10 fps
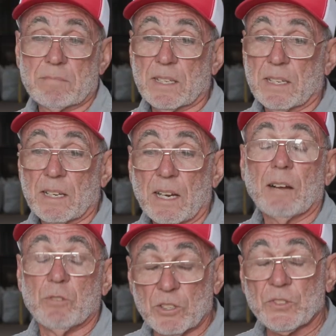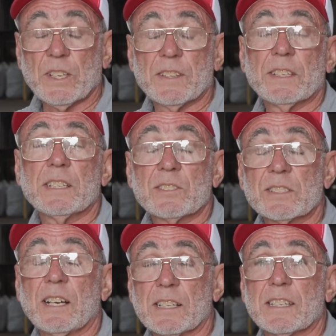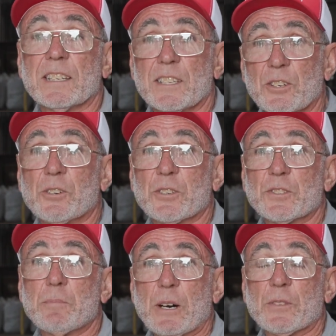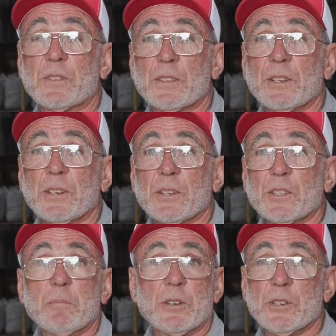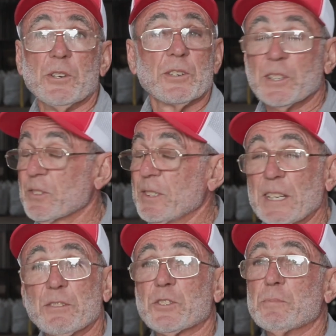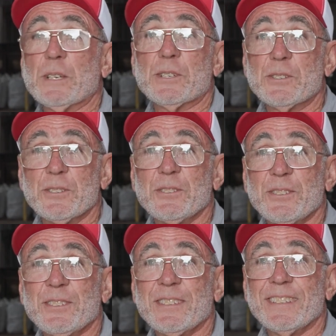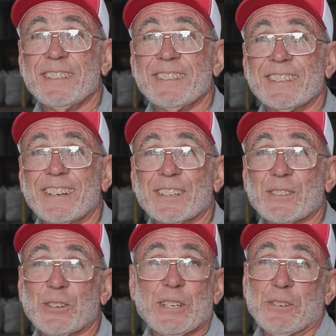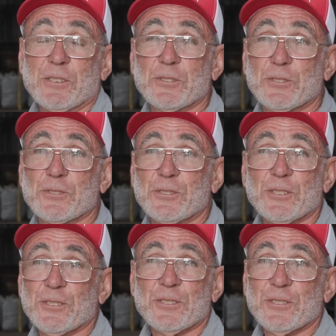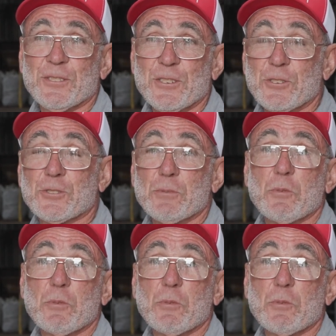Ascension Parish rancher Kenny Acosta noticed that too. The manure doesn't have a smell. I thought that was, you know, some